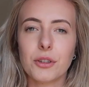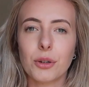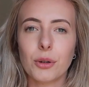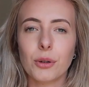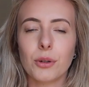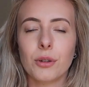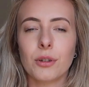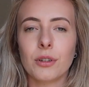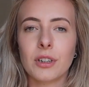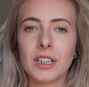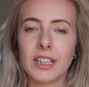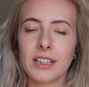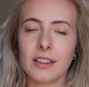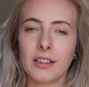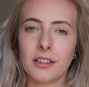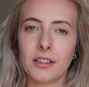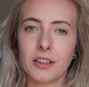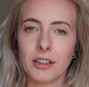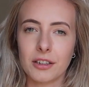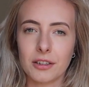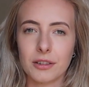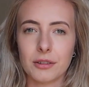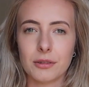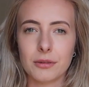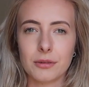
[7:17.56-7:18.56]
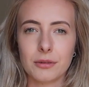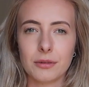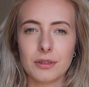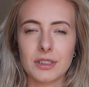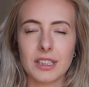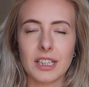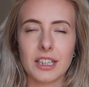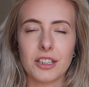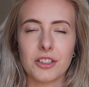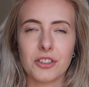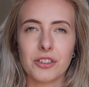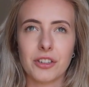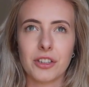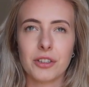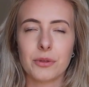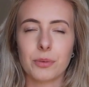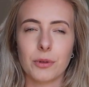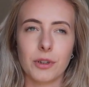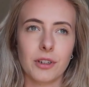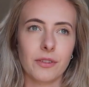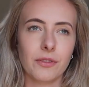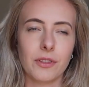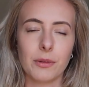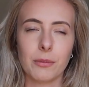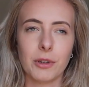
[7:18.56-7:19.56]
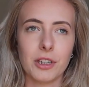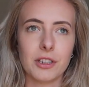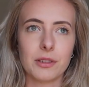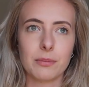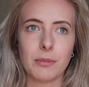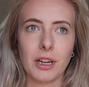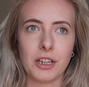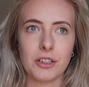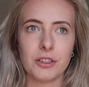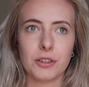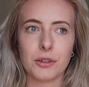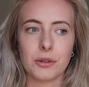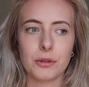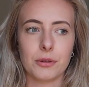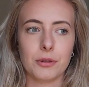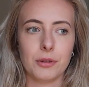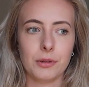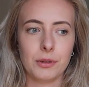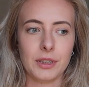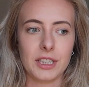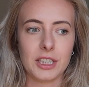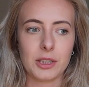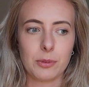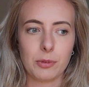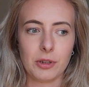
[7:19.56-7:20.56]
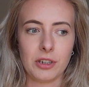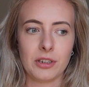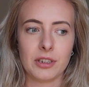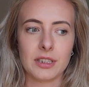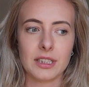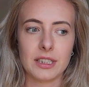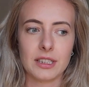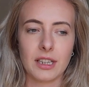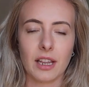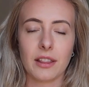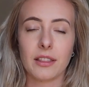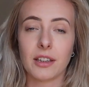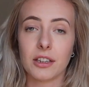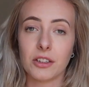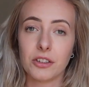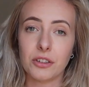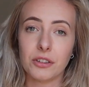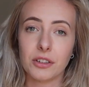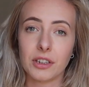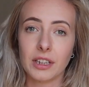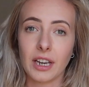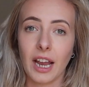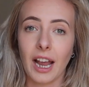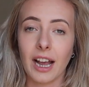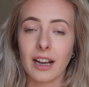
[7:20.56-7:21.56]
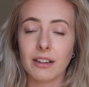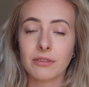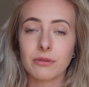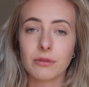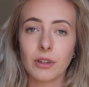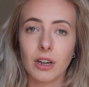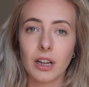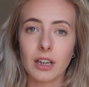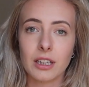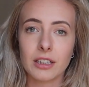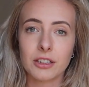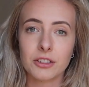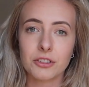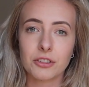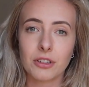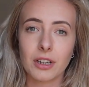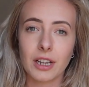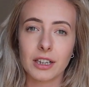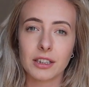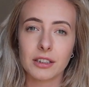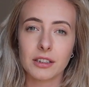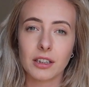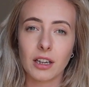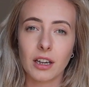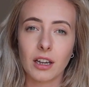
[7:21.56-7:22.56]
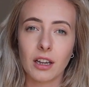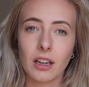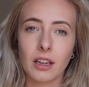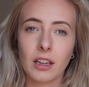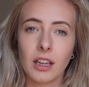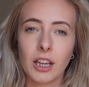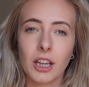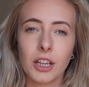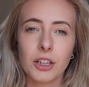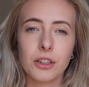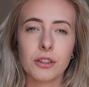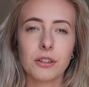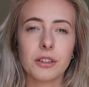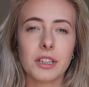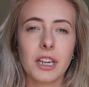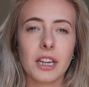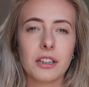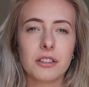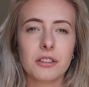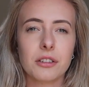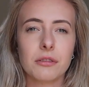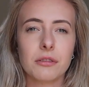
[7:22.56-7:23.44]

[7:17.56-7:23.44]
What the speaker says: tour in the Knuckles is just one of the most magical experiences I think you can have while in Sri Lanka. You get